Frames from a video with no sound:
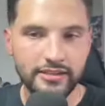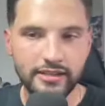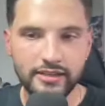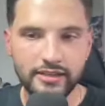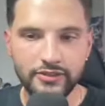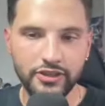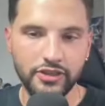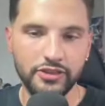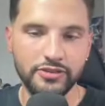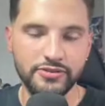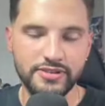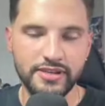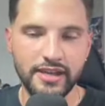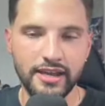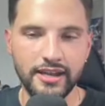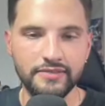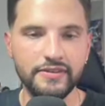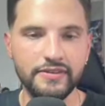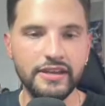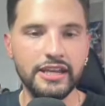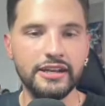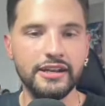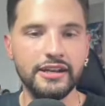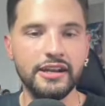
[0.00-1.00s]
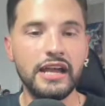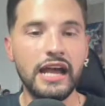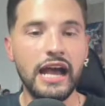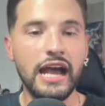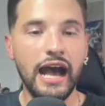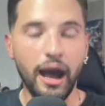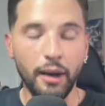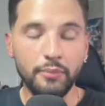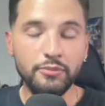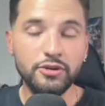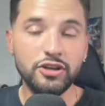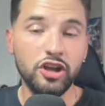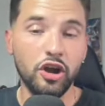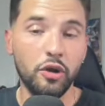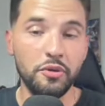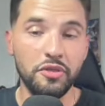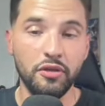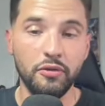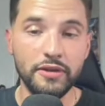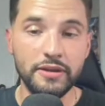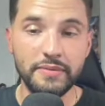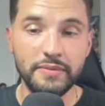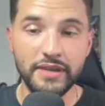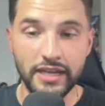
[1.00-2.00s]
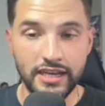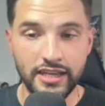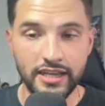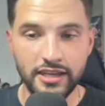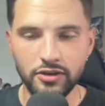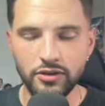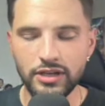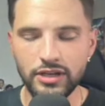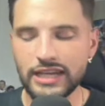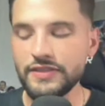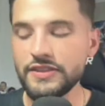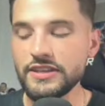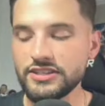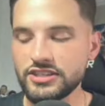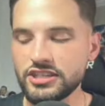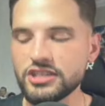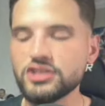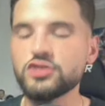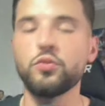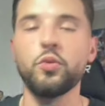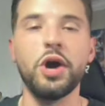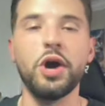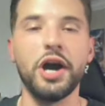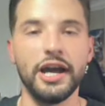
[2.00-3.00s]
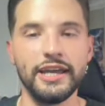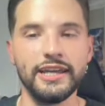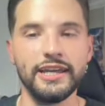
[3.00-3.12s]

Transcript: The other side of Aidan, I'm going to go with Ali McNeill, and this is why.